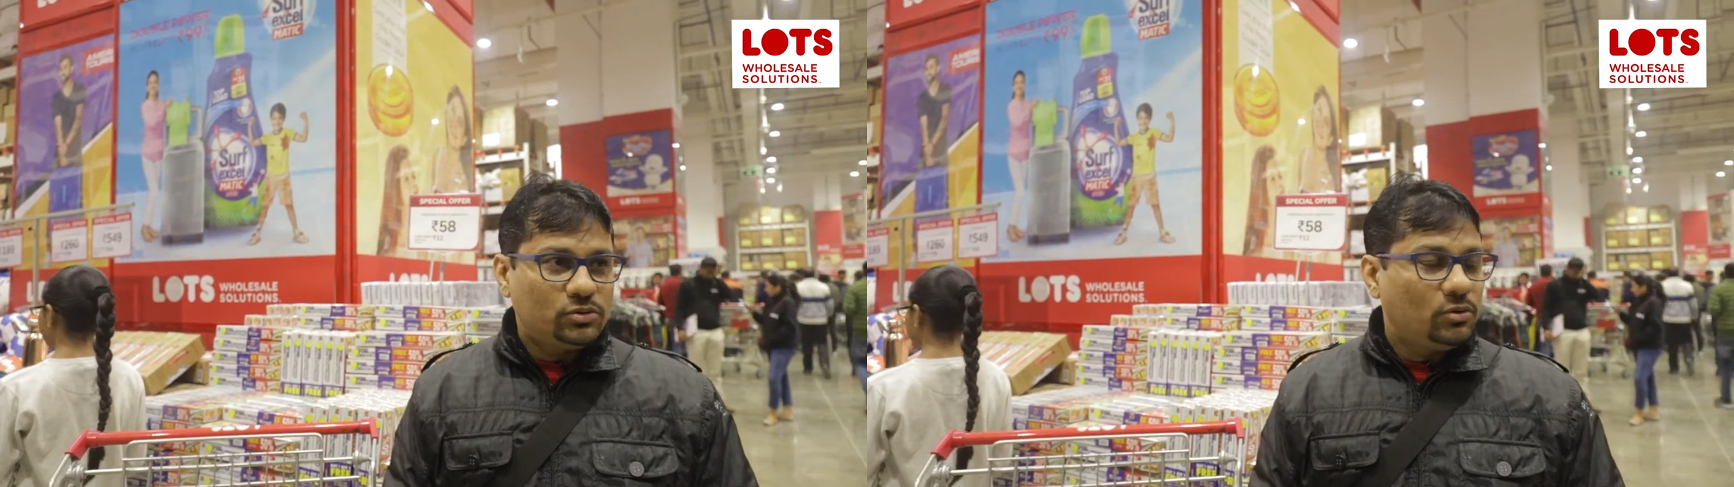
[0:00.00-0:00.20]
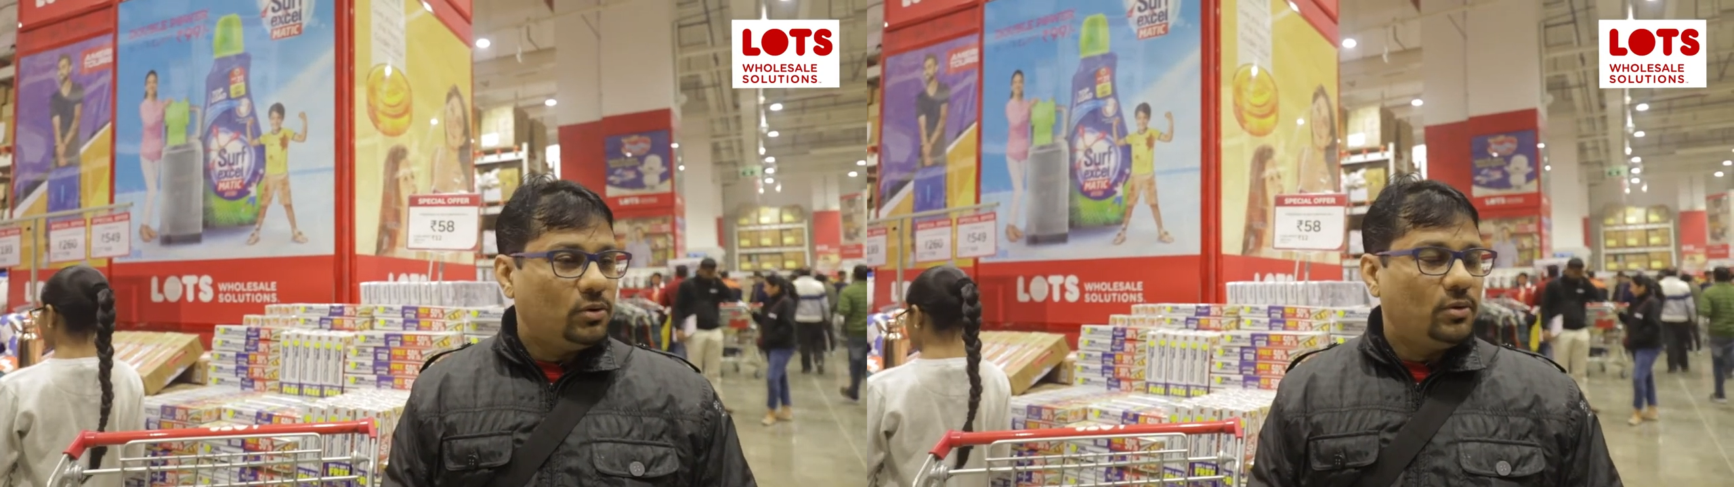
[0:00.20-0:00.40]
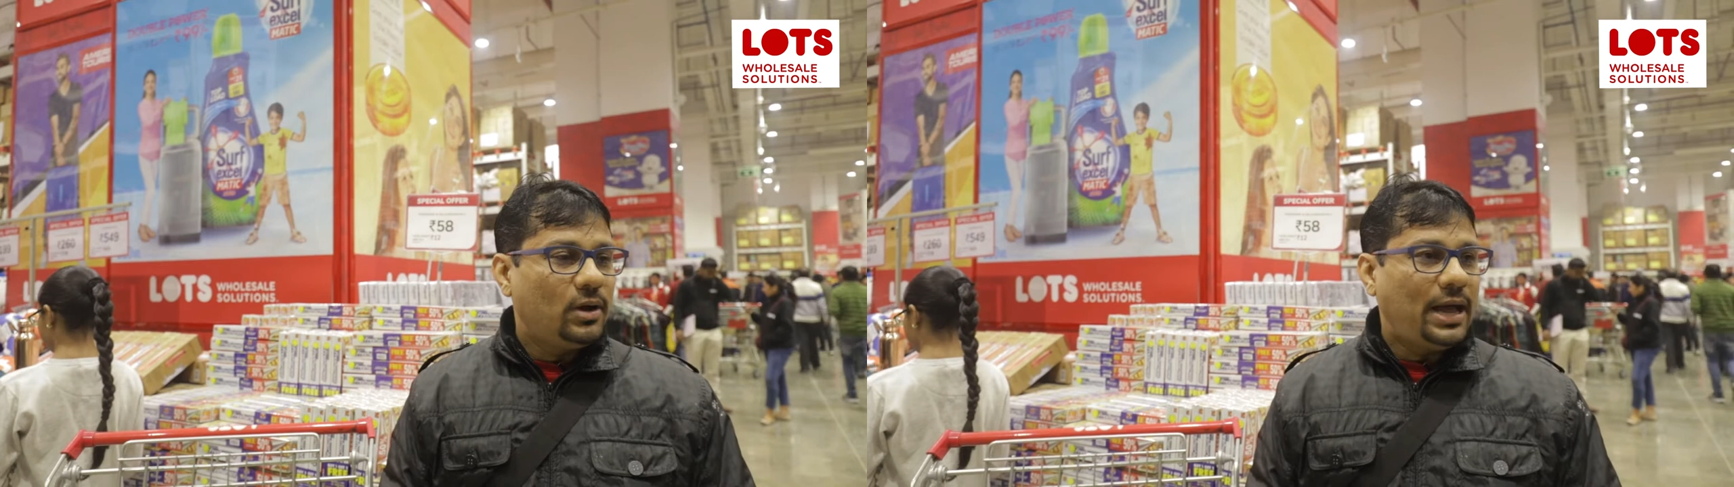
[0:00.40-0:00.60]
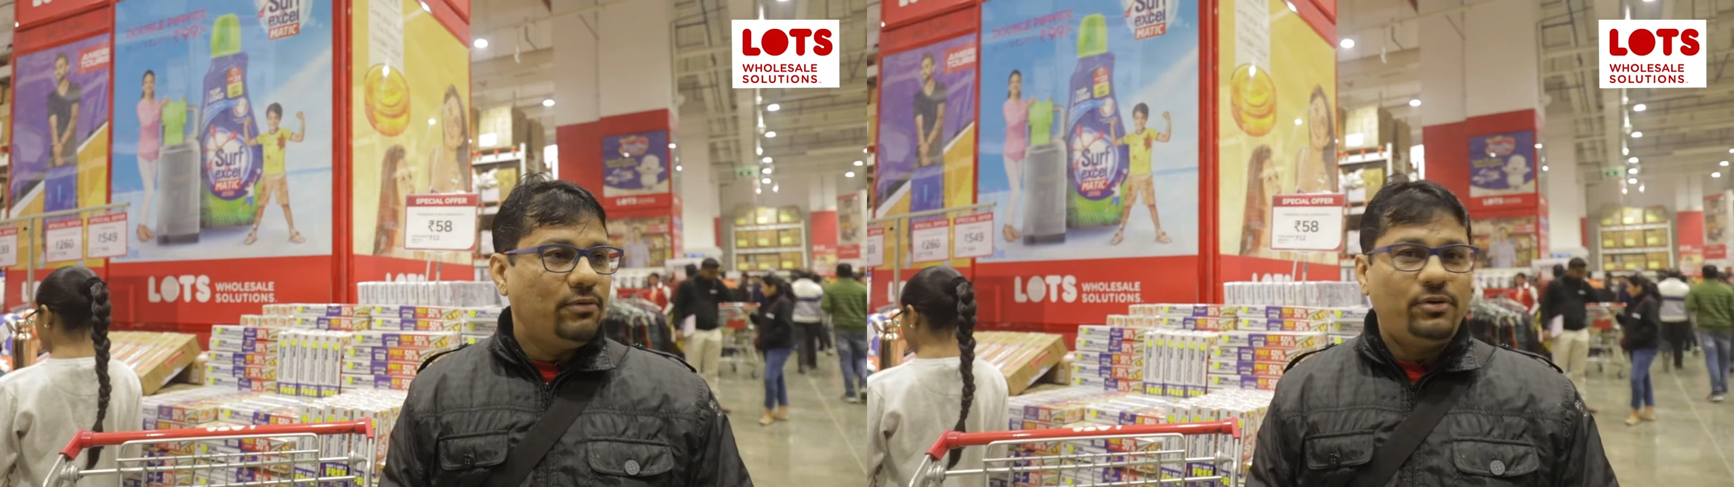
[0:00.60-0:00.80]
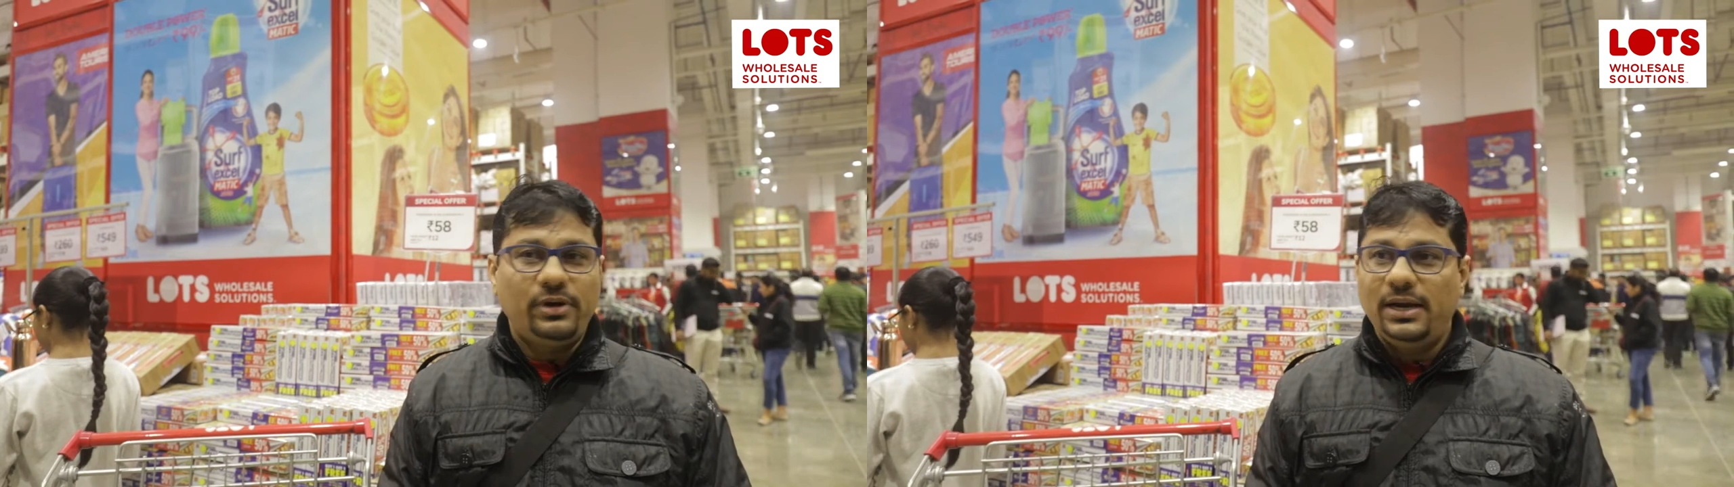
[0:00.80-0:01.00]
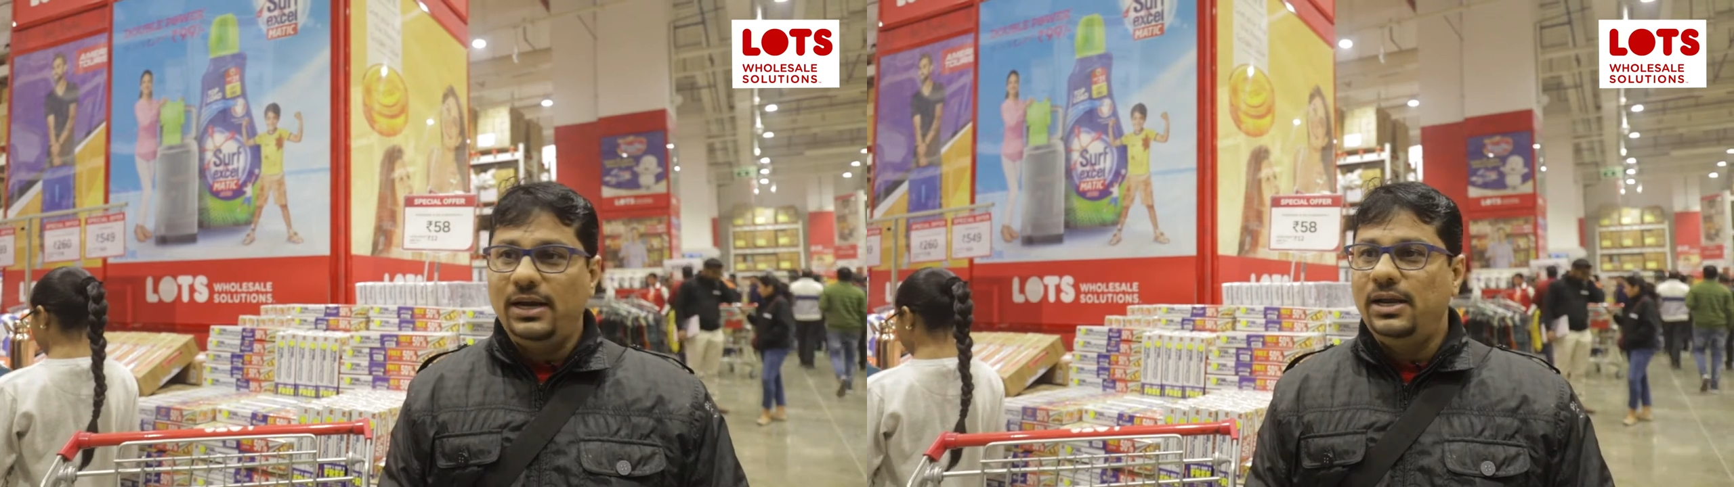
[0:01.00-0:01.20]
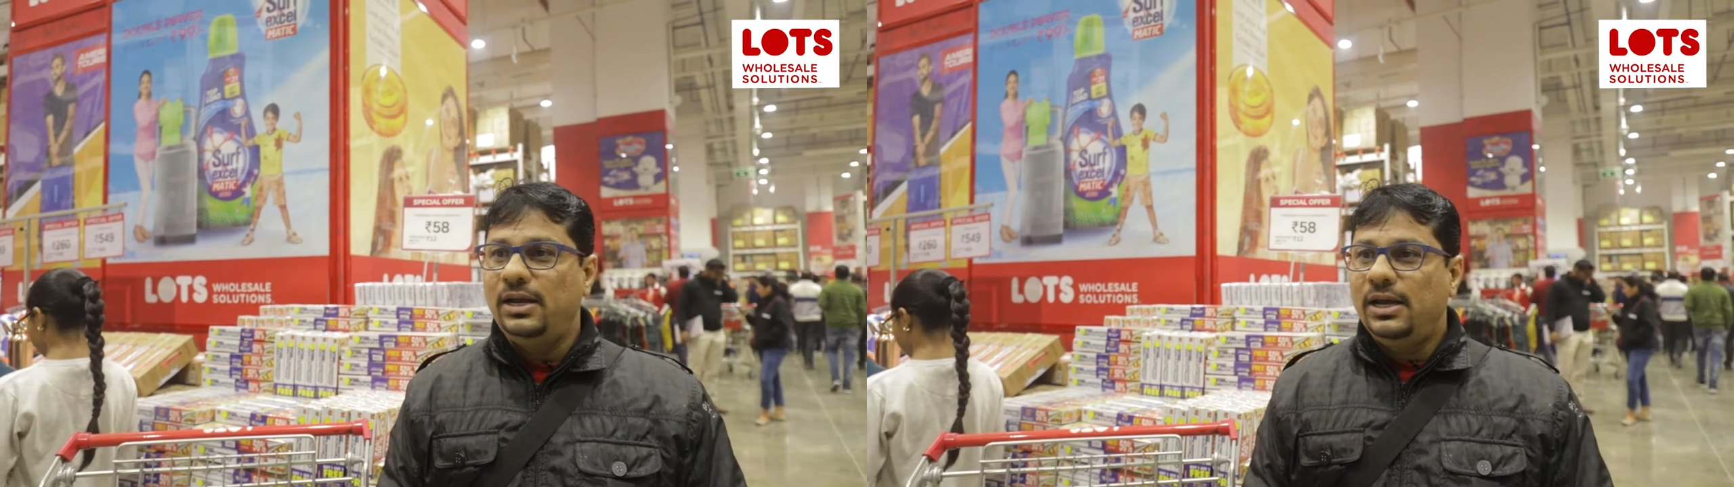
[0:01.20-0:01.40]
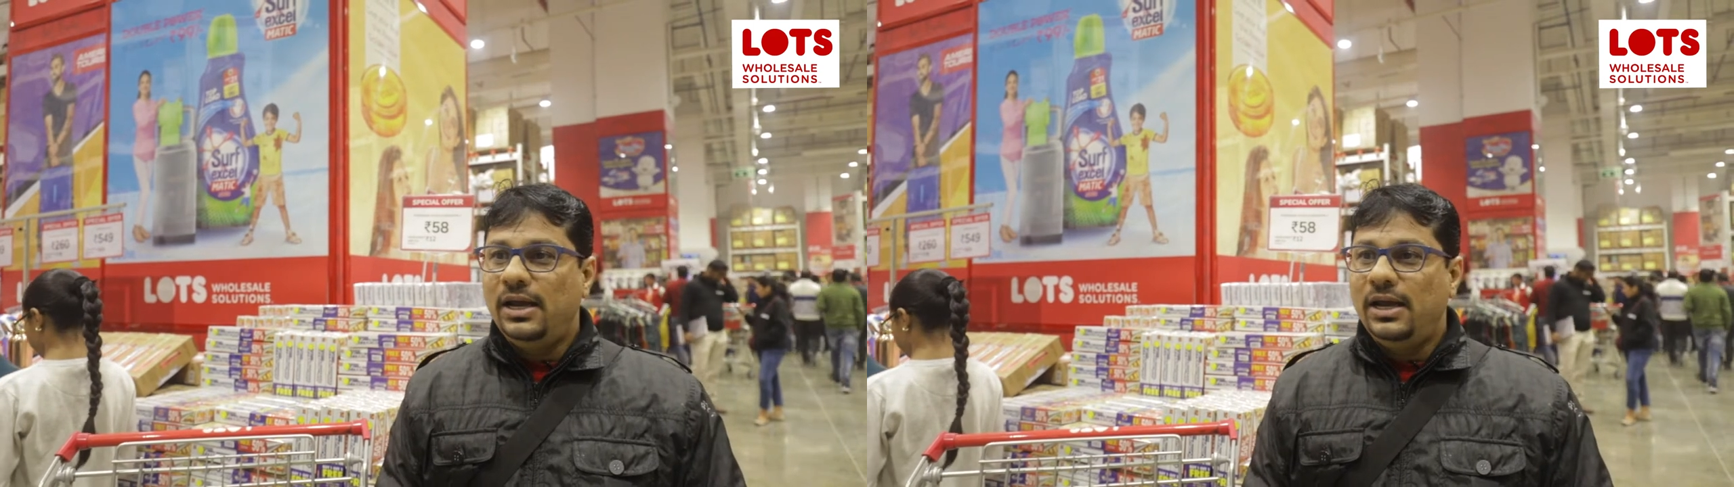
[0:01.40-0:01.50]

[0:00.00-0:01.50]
so I would really